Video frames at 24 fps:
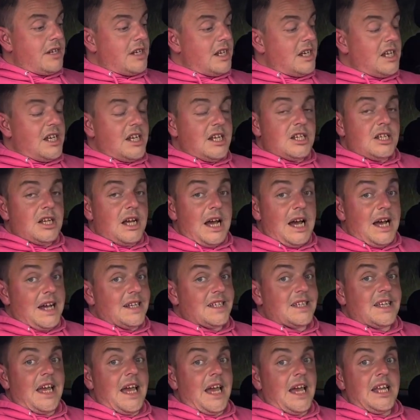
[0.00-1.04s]
to need to
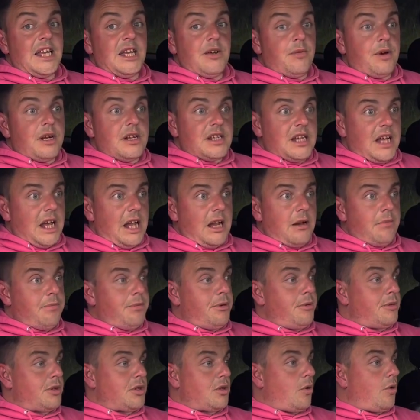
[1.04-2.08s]
ask anyone to help
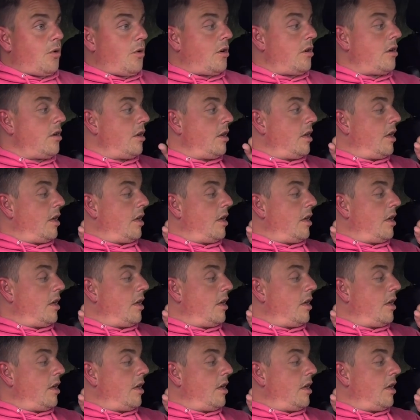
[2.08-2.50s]
you at all.